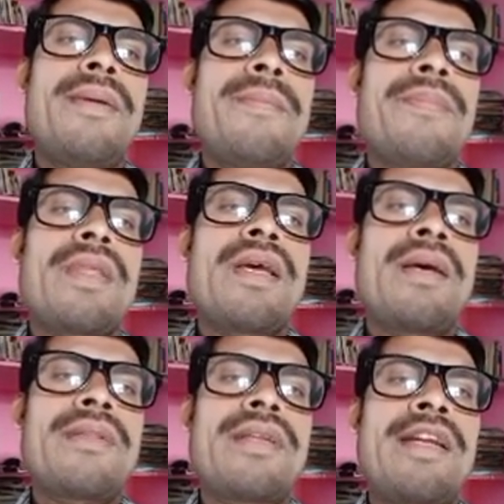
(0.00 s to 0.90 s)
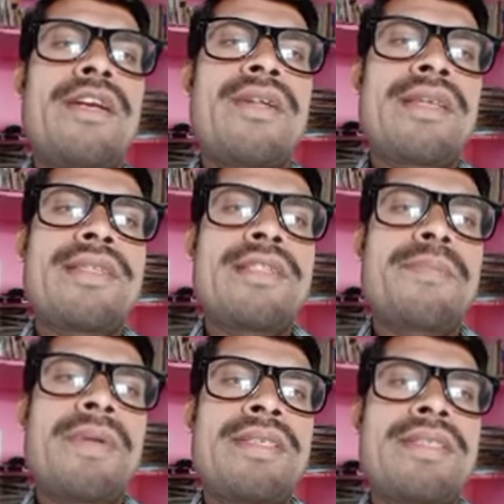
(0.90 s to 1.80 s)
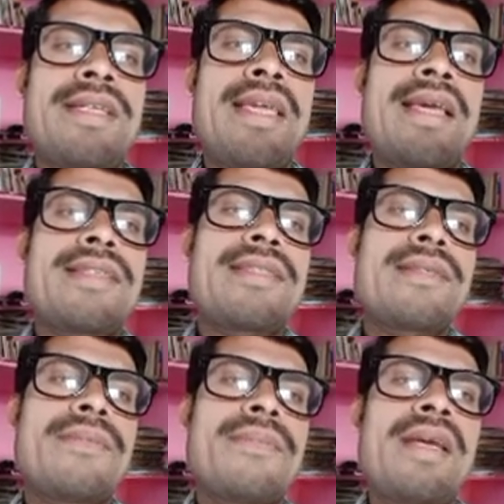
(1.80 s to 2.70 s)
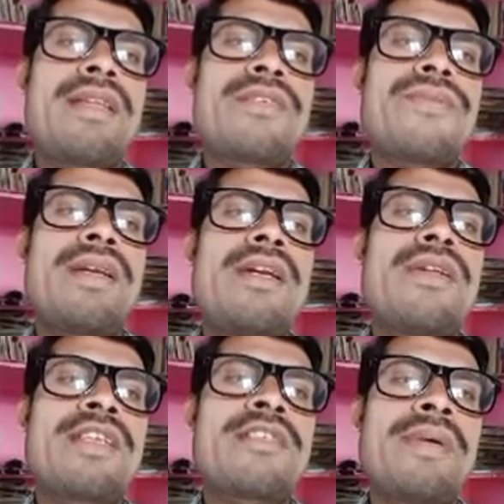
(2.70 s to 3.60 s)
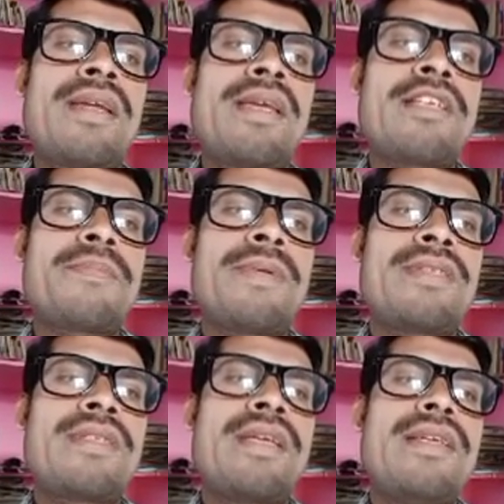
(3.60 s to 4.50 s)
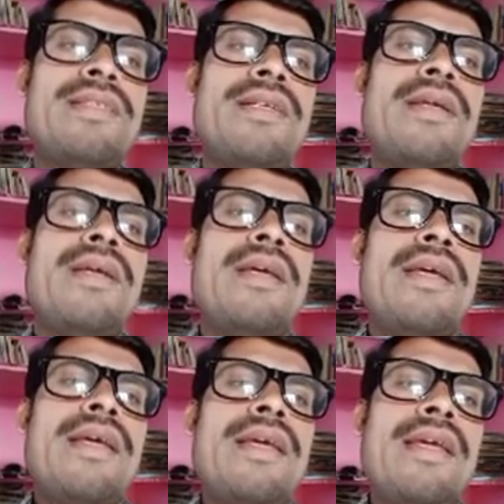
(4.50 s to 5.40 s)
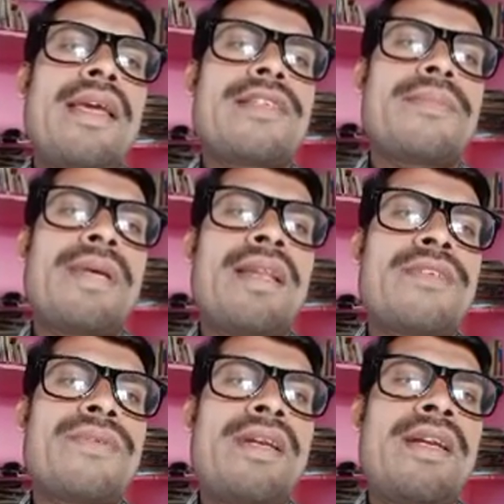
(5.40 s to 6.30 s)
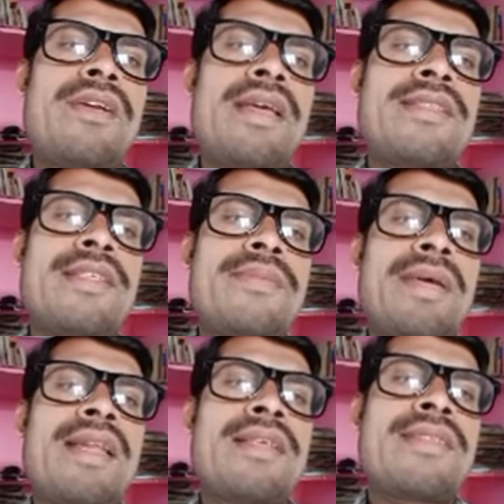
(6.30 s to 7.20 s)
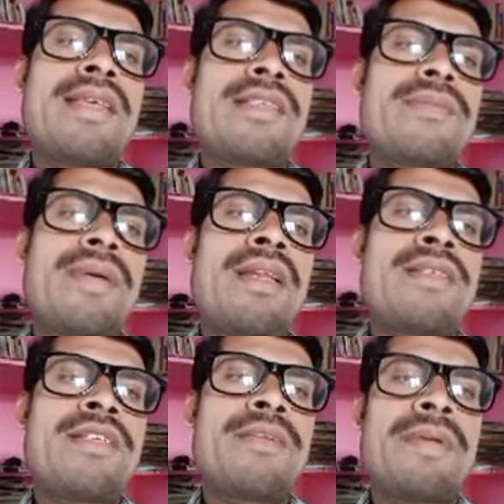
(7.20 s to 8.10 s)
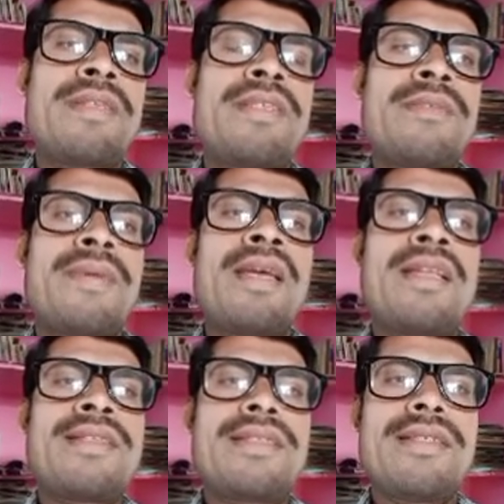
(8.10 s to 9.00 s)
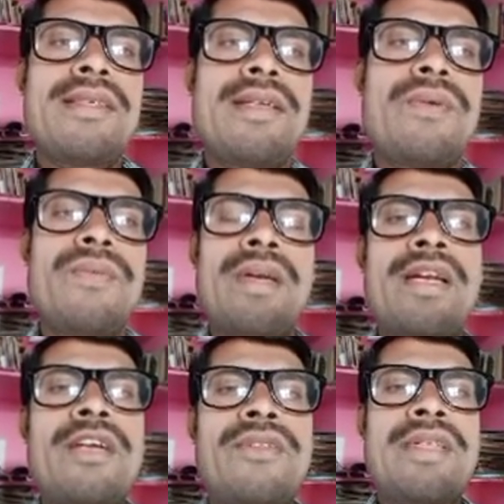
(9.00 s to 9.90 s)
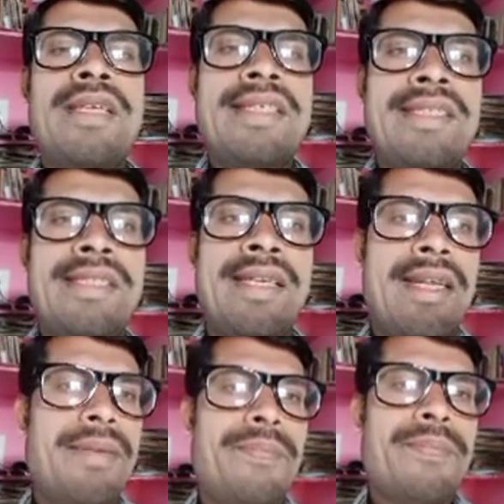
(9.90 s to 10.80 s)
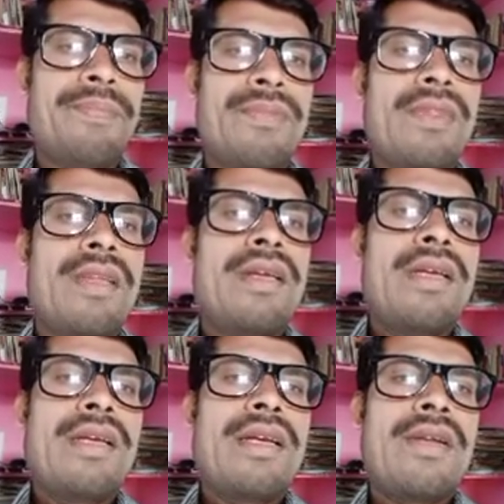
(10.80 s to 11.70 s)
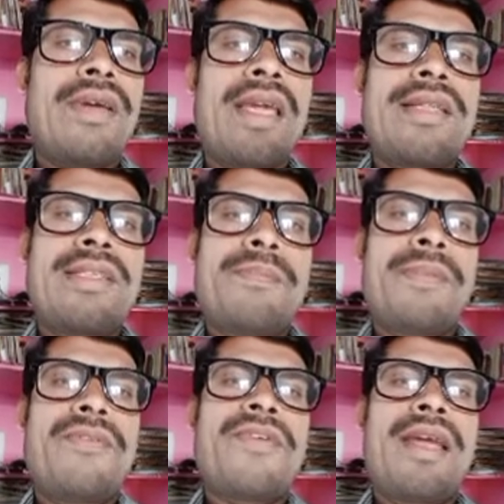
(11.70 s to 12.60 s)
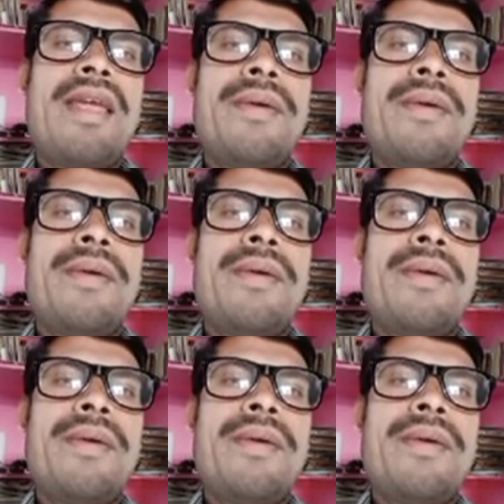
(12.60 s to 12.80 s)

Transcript: 3 into x is plus 3x, minus 1 into x plus 3 is x minus 1 into x is minus x, minus into plus is minus 1 into 3 is 3. Now again simplify.